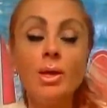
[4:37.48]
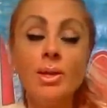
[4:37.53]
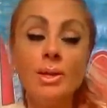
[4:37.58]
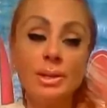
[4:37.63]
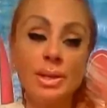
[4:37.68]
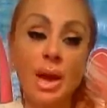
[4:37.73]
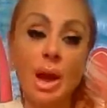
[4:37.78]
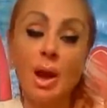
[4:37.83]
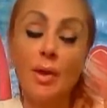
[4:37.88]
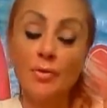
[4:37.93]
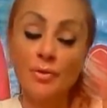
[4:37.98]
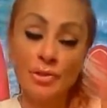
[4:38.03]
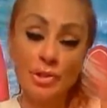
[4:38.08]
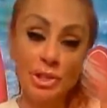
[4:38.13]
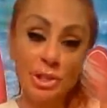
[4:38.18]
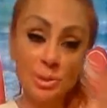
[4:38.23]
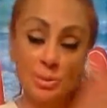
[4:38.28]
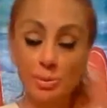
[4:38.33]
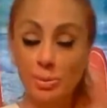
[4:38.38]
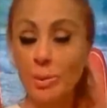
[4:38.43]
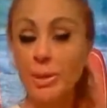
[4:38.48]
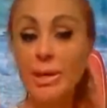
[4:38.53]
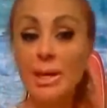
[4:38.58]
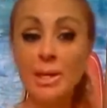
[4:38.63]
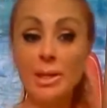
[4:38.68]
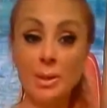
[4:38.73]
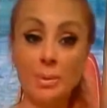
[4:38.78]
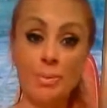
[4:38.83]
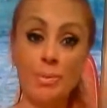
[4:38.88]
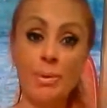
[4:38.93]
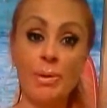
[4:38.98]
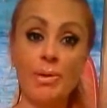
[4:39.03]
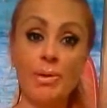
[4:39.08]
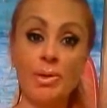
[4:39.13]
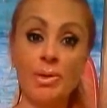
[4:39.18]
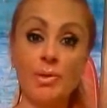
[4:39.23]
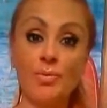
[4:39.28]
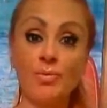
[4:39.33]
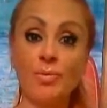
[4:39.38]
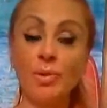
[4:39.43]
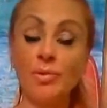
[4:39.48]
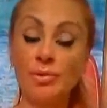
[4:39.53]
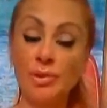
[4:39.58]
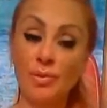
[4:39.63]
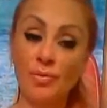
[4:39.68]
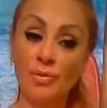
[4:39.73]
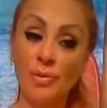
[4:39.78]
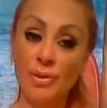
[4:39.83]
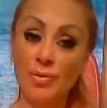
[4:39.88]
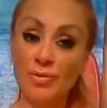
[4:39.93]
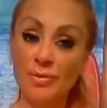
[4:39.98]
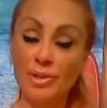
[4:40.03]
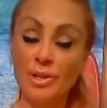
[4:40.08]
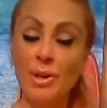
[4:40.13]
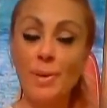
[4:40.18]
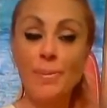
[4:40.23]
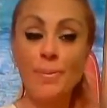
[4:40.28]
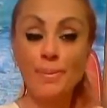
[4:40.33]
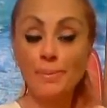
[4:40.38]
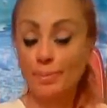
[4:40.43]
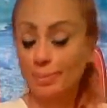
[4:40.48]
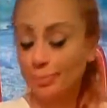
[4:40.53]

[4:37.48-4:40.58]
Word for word: Now, if you're splitting the bills fifty fifty,